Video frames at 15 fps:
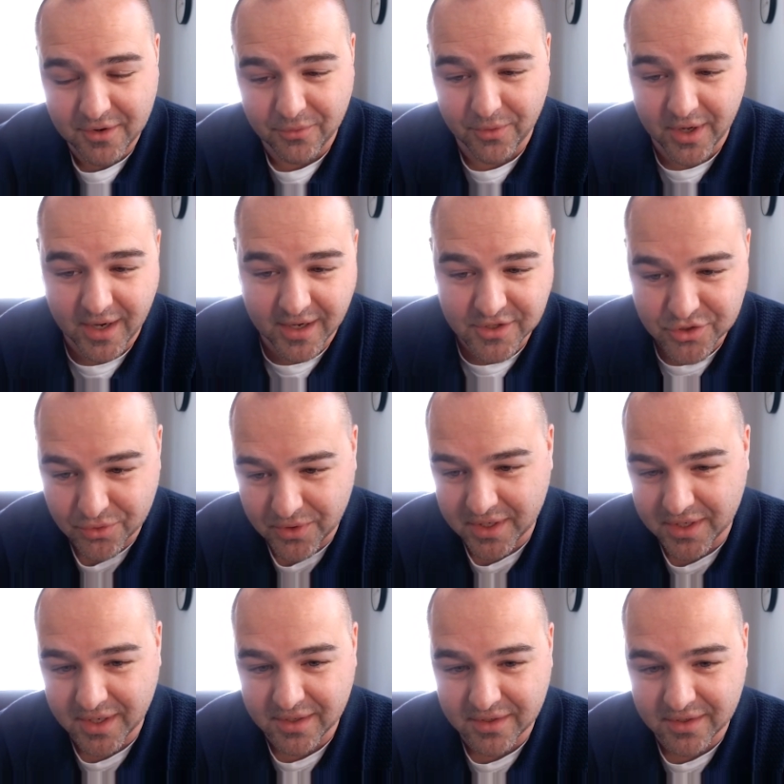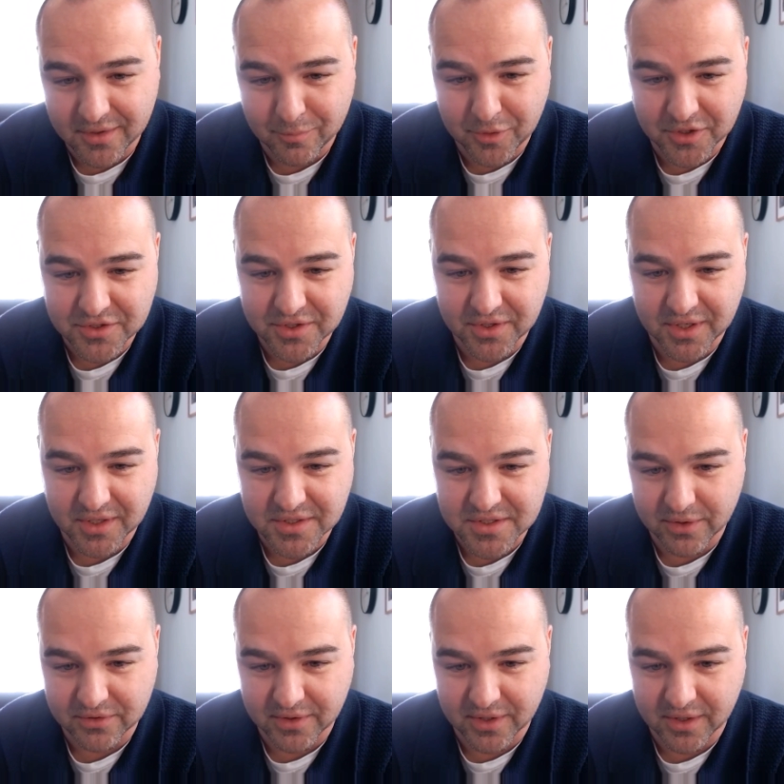When I joined, I did a bunch of things
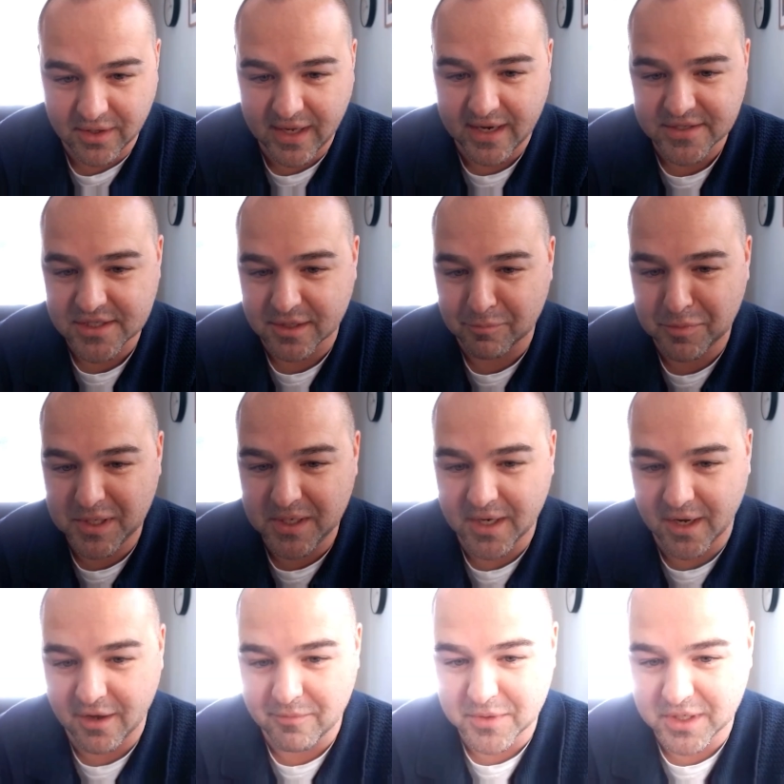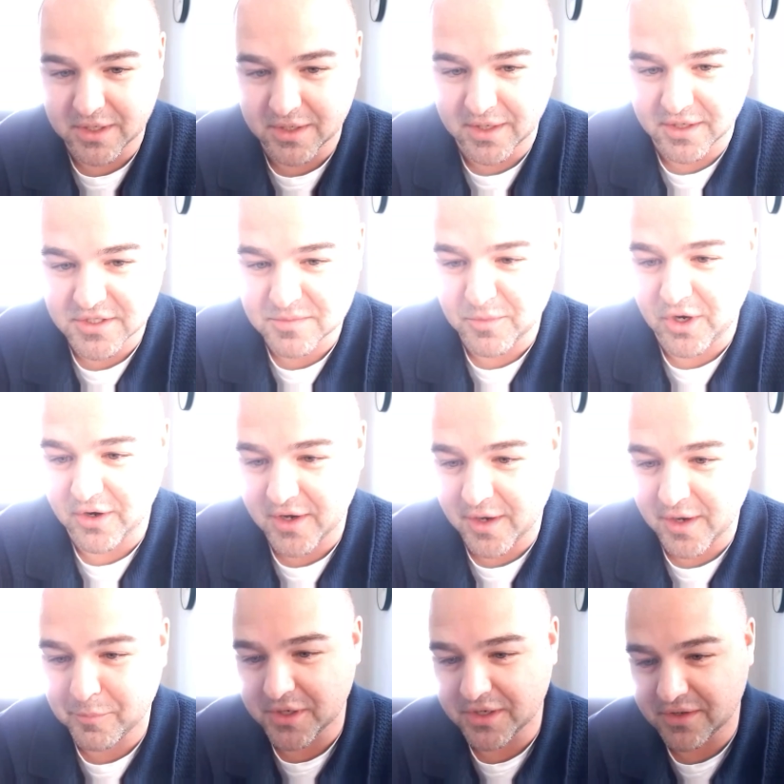as a classic PM in a small
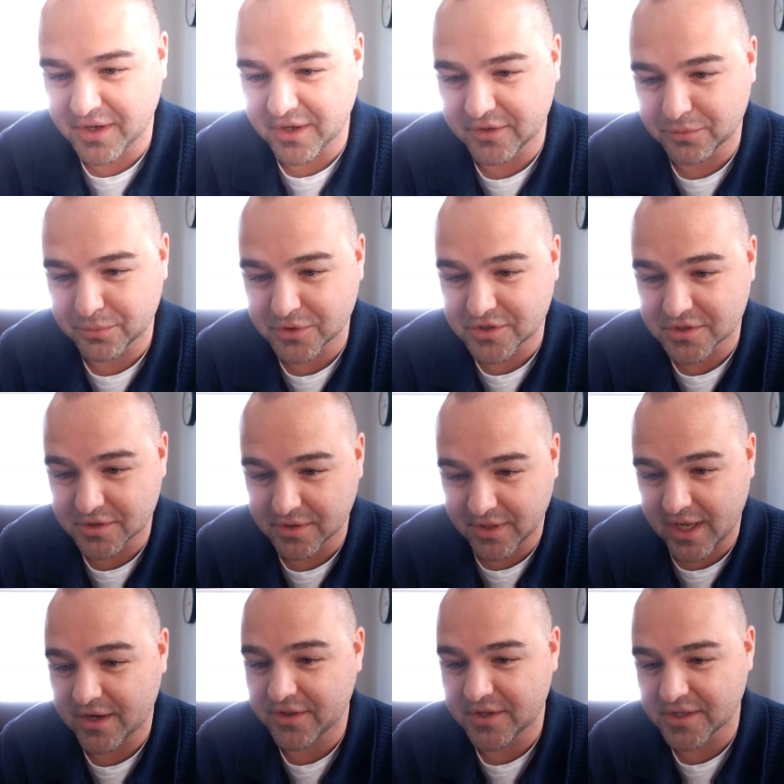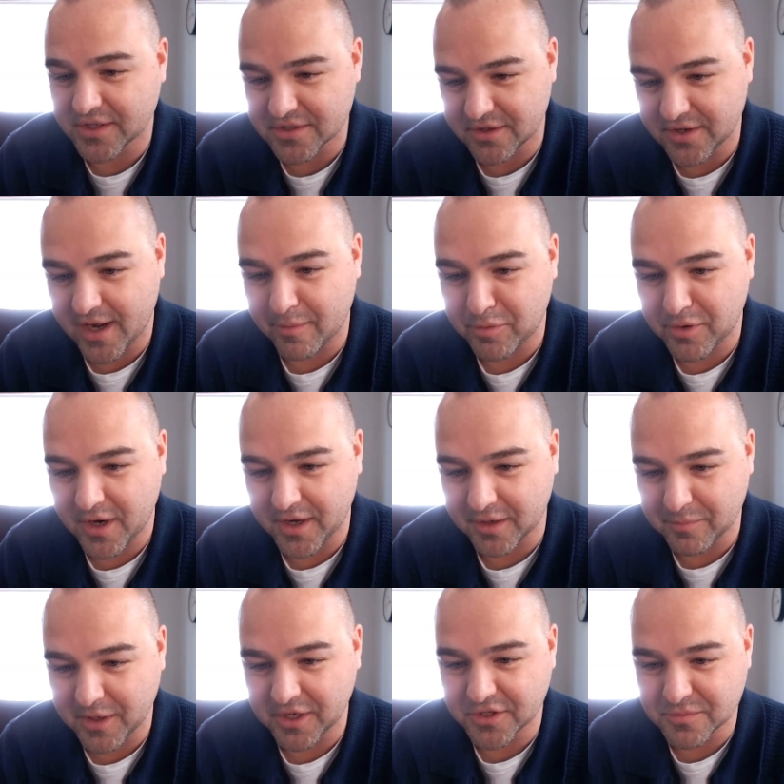company does, which is a lot of things that are not
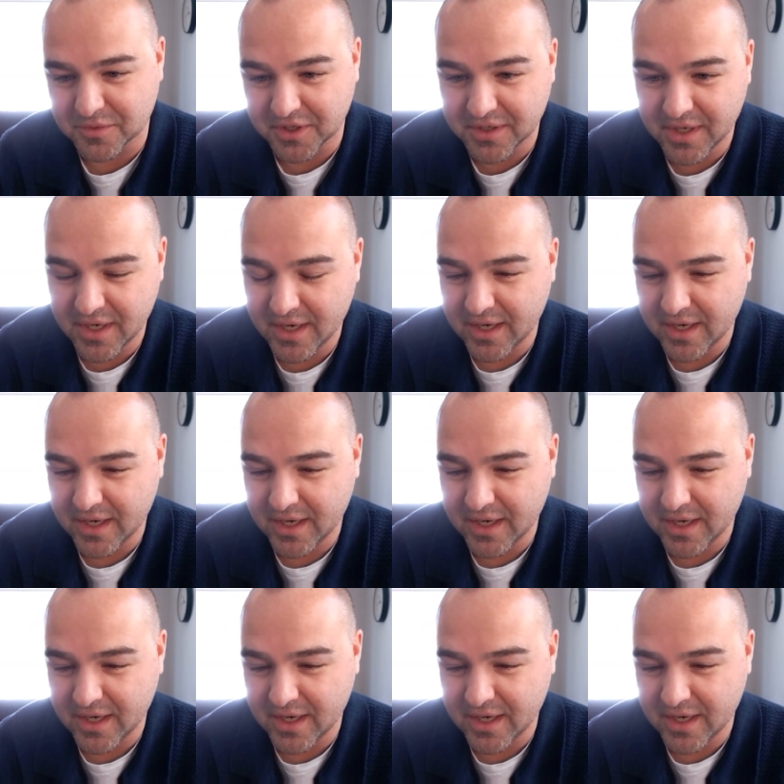product management.